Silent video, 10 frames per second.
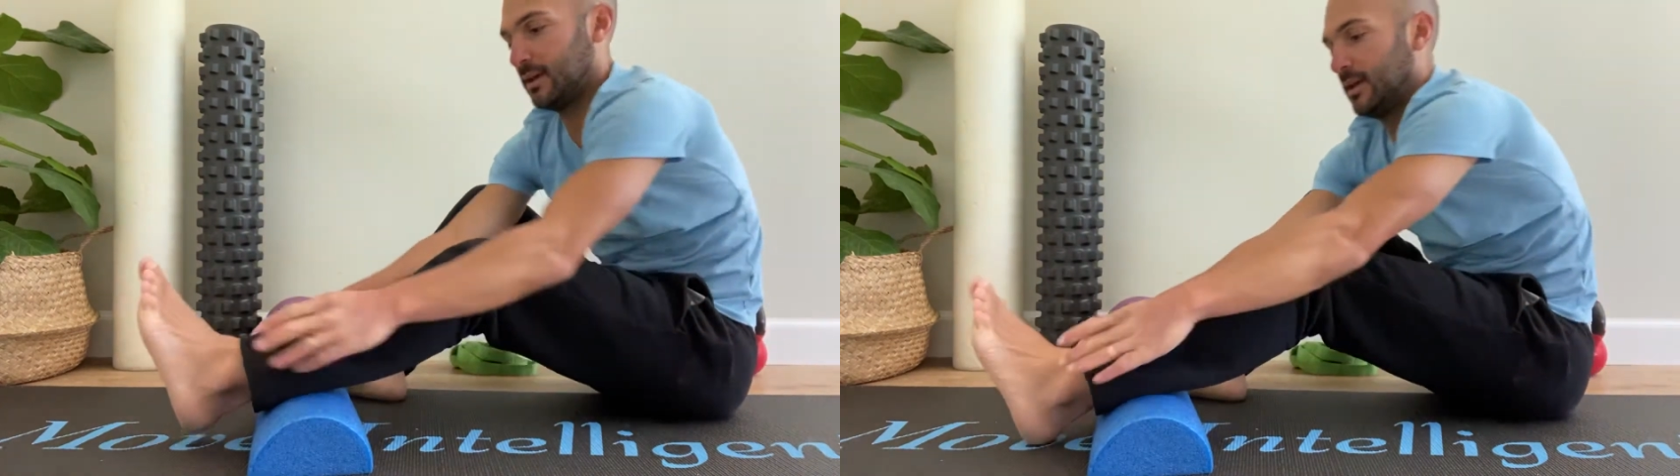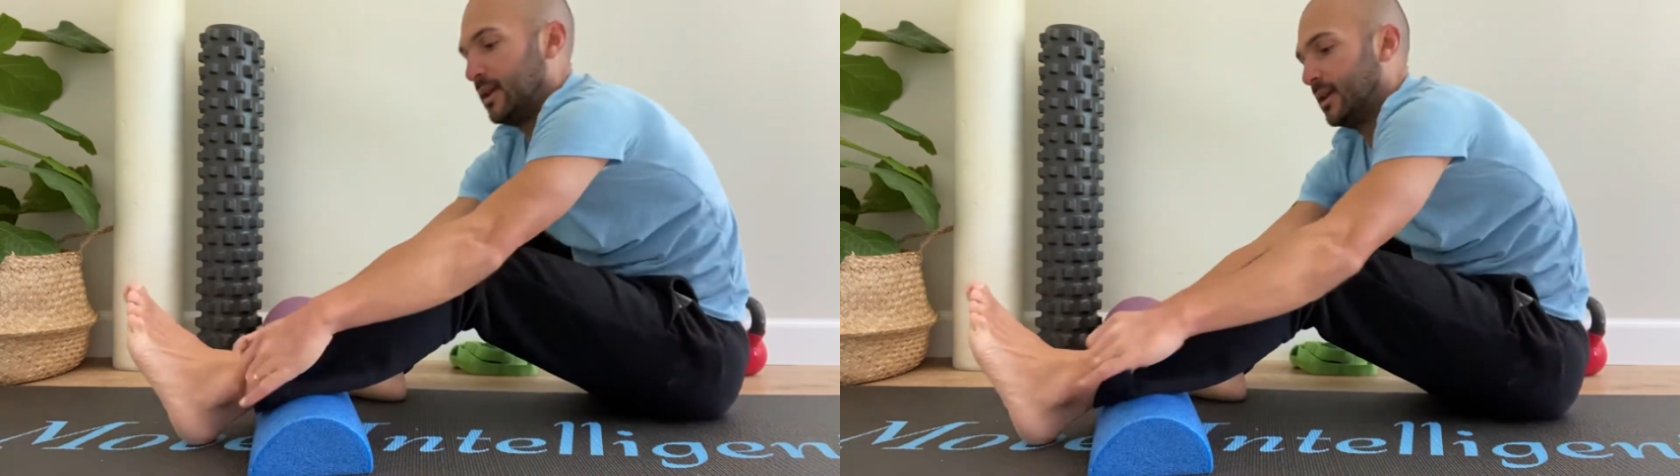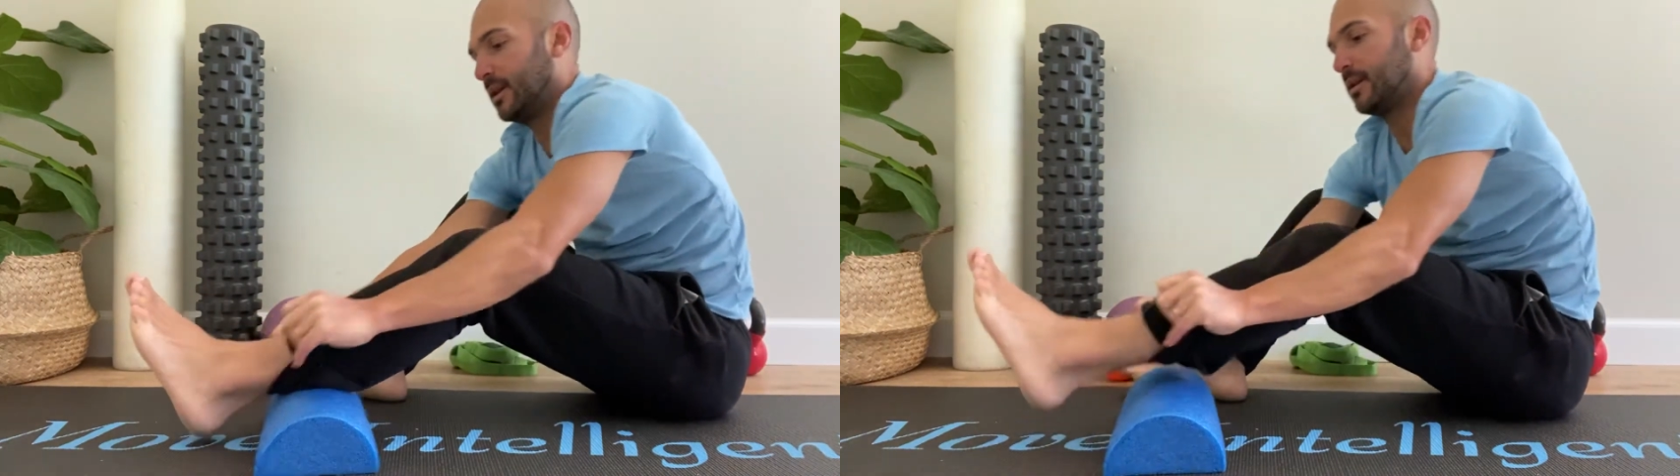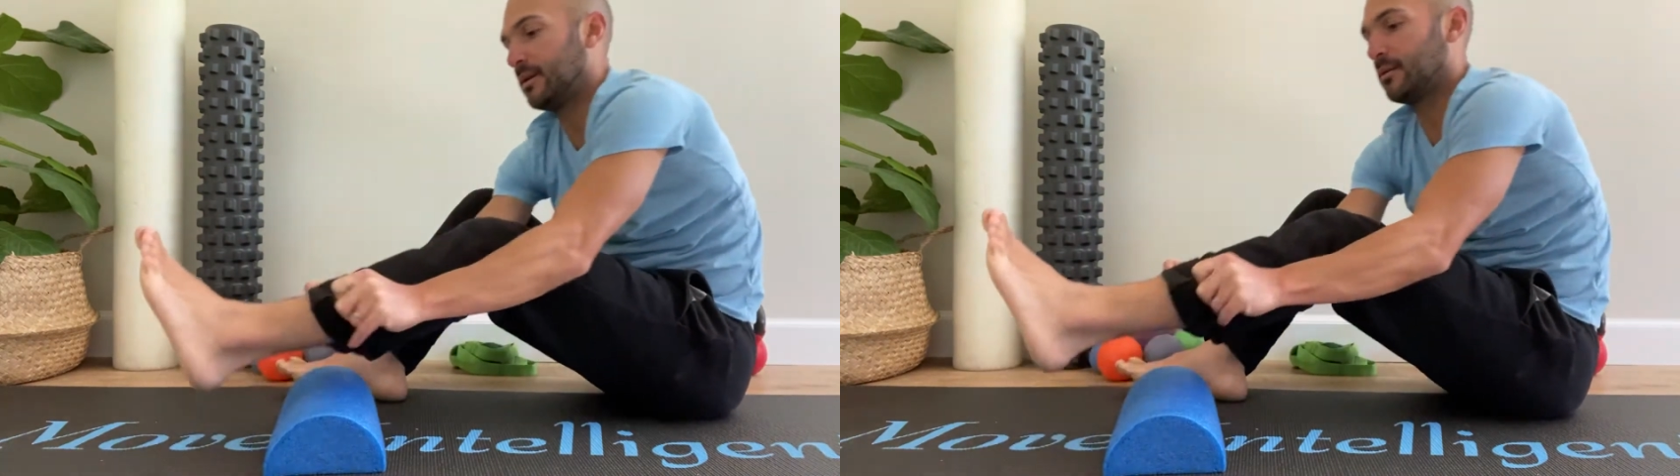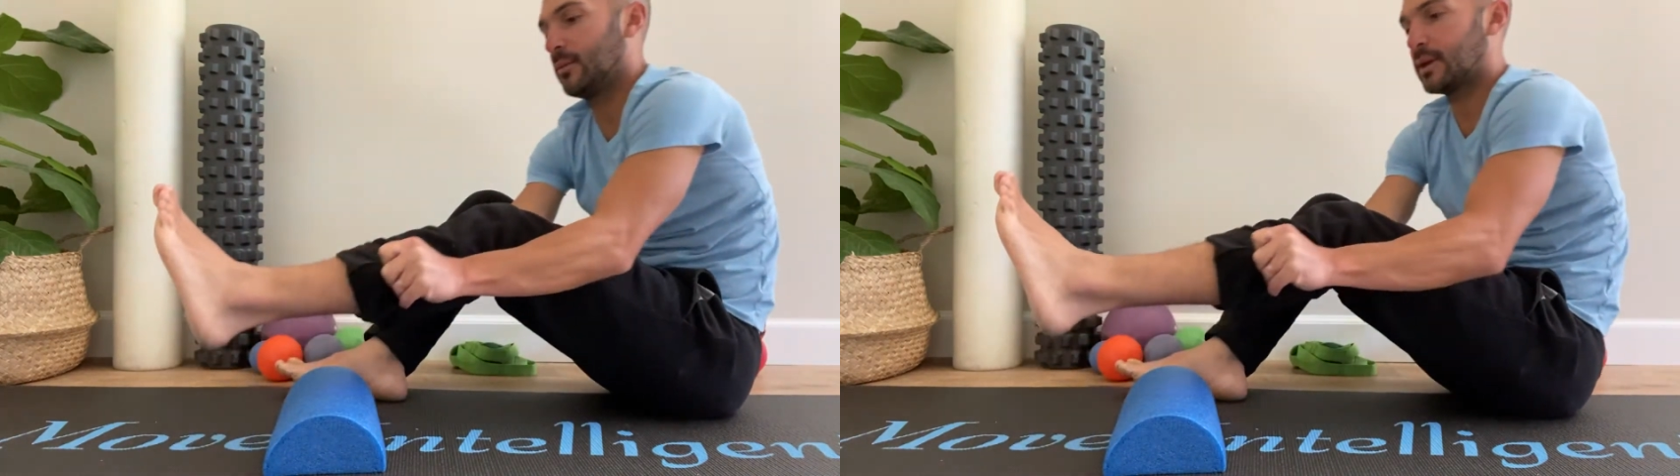in
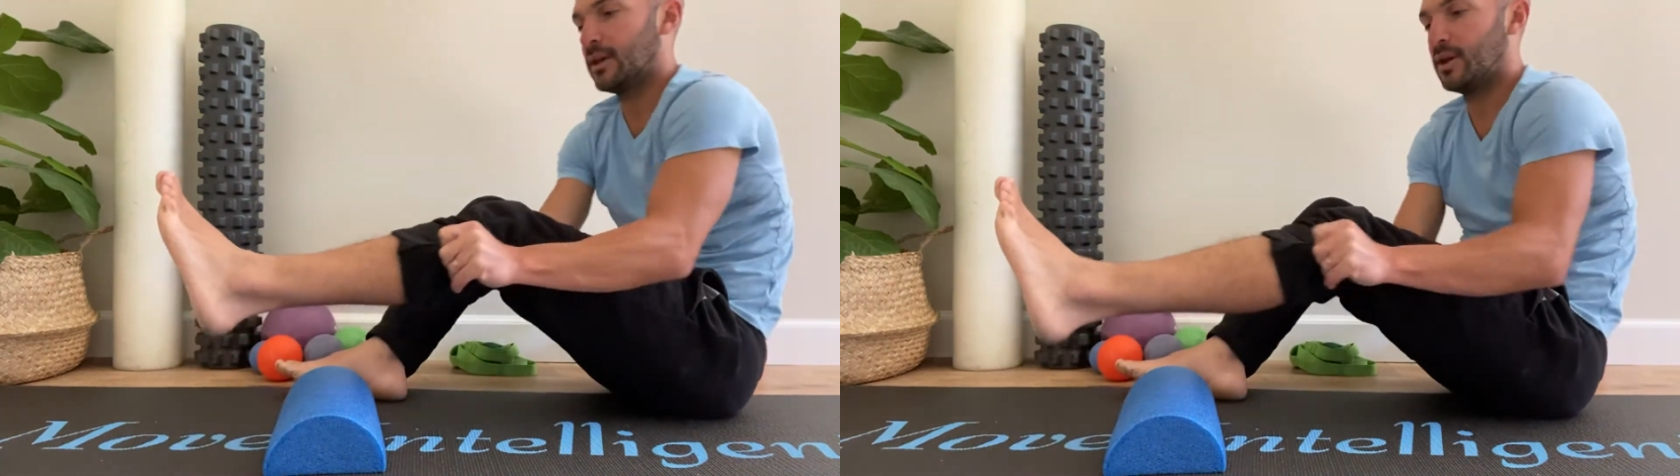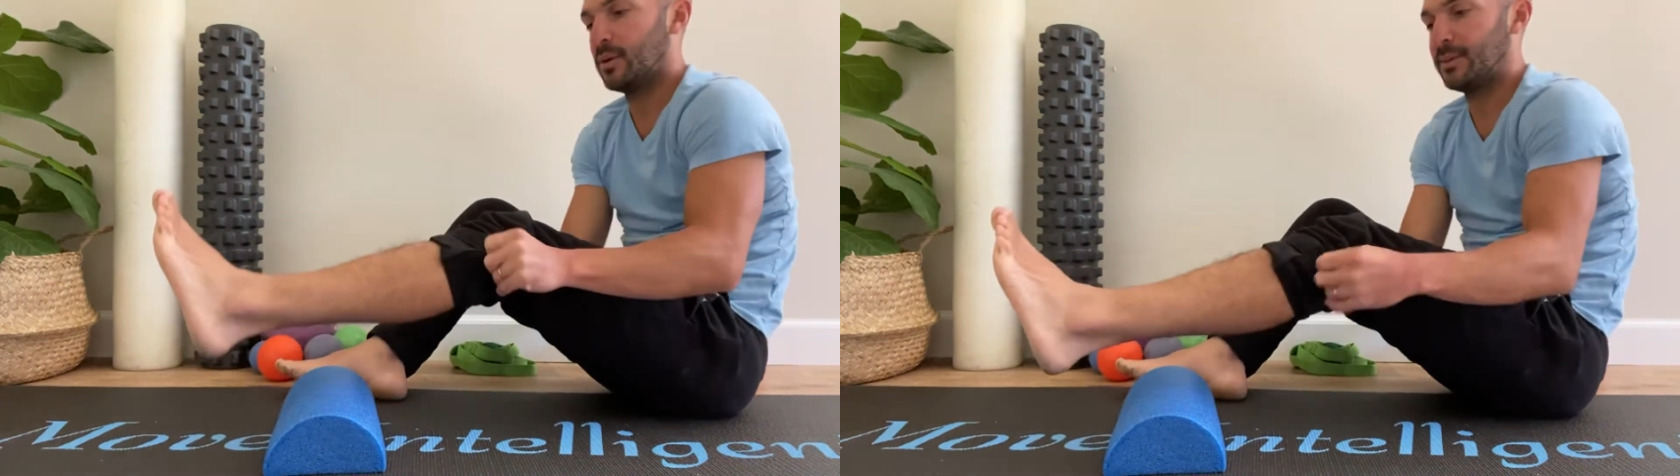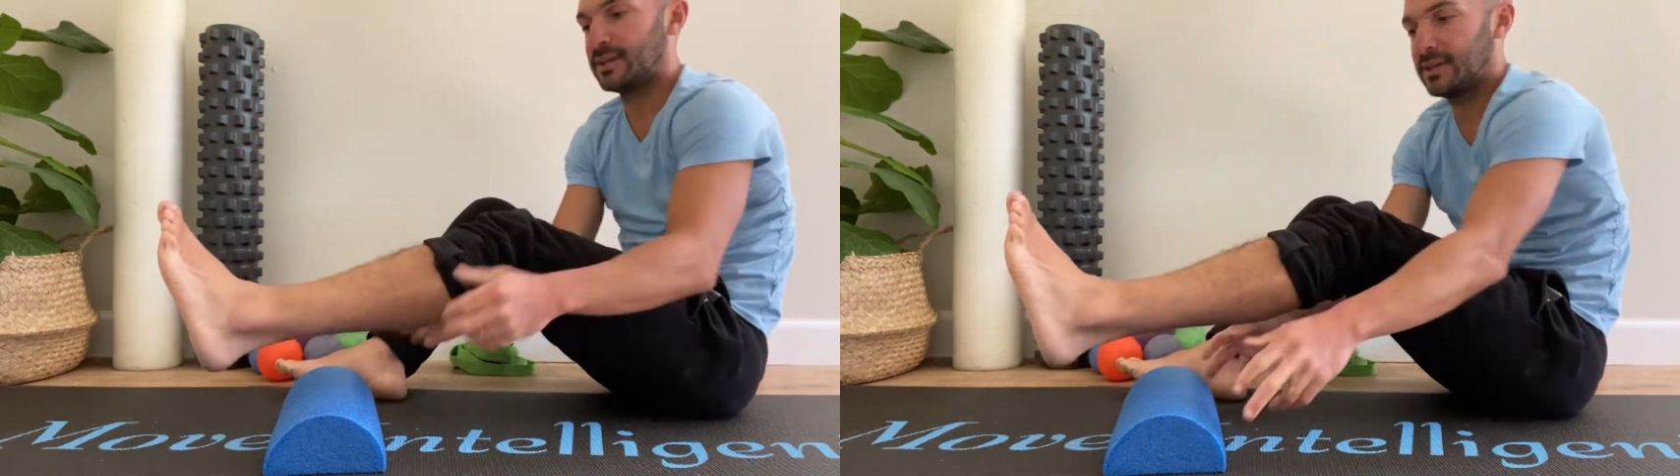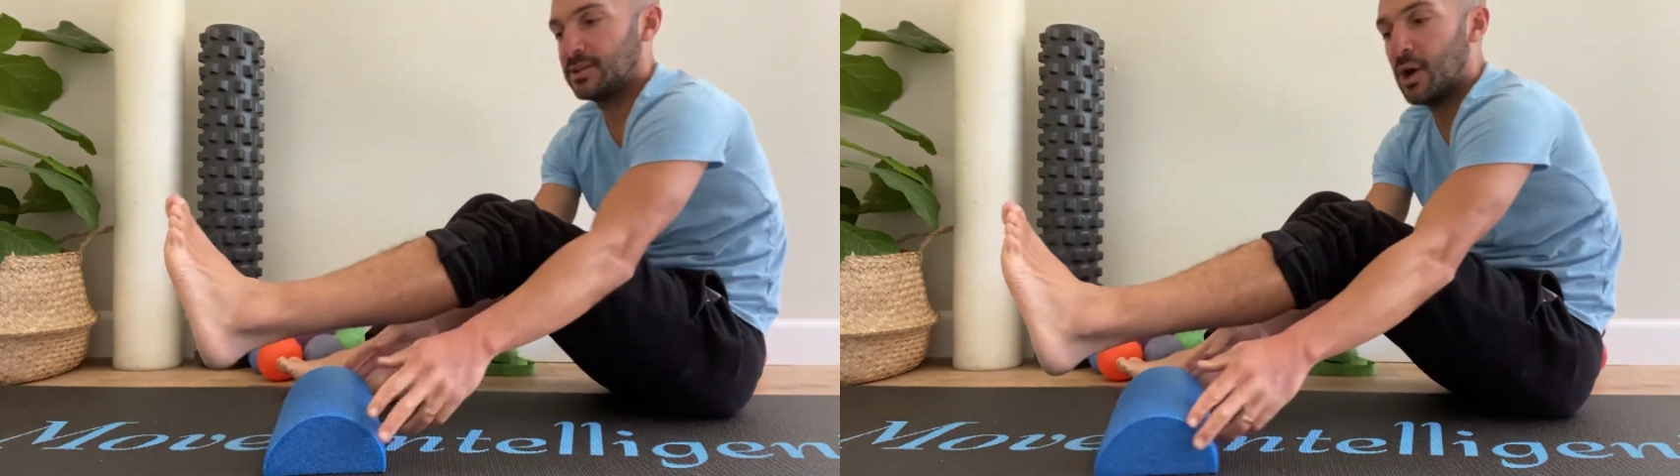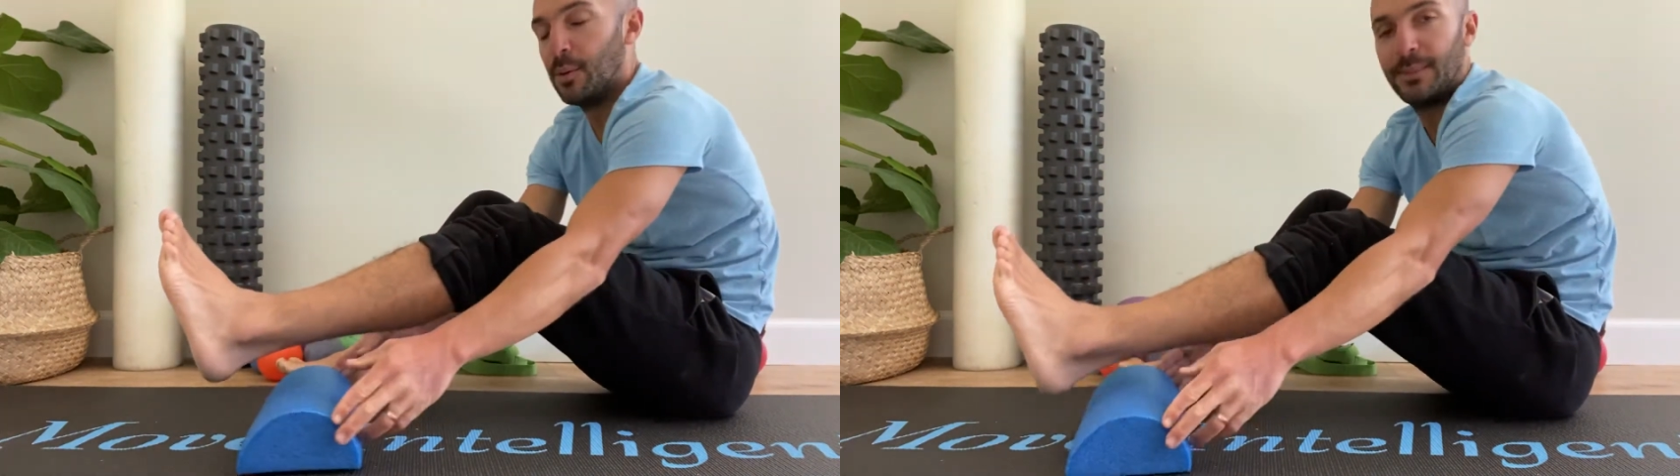what we call open,
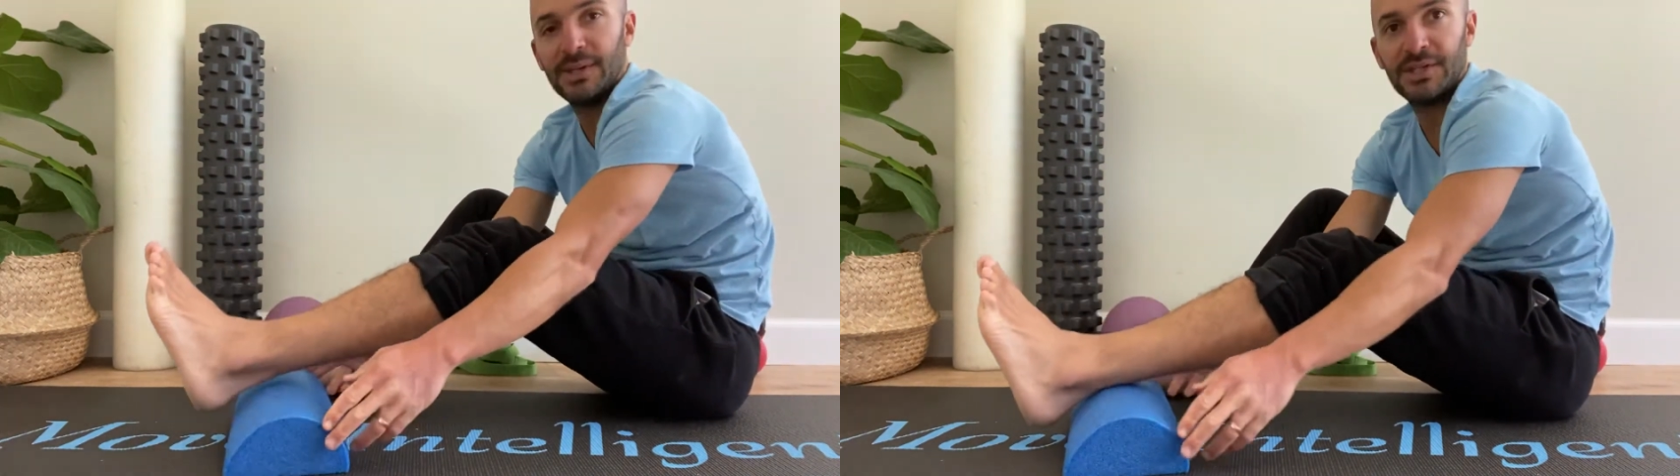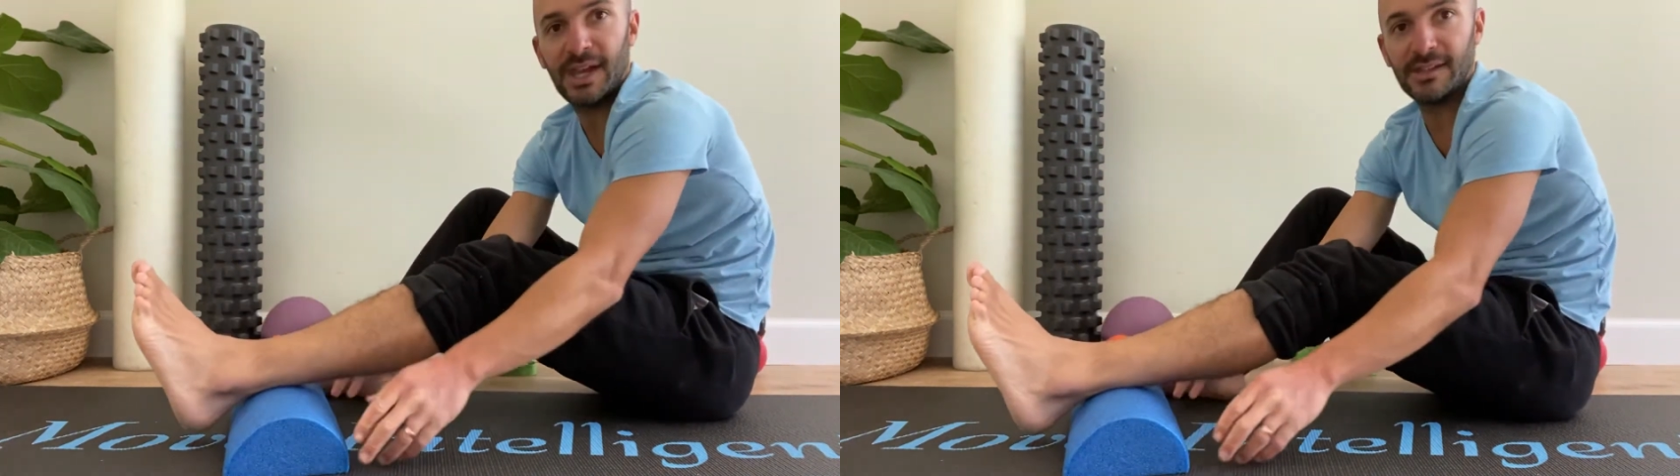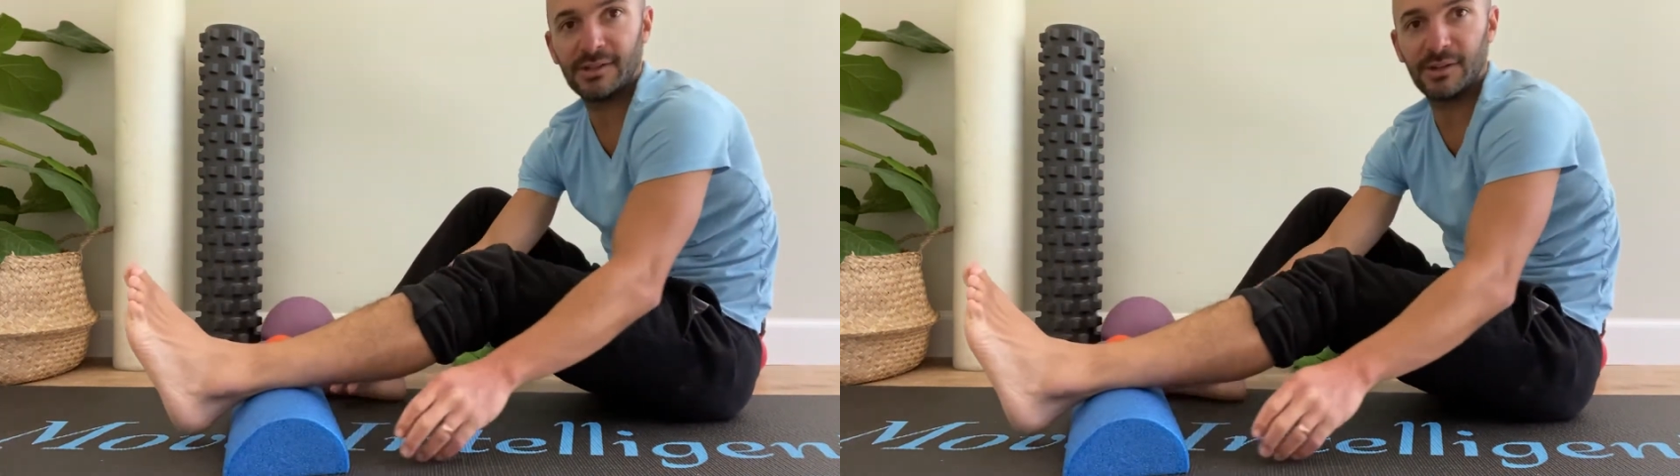open chain.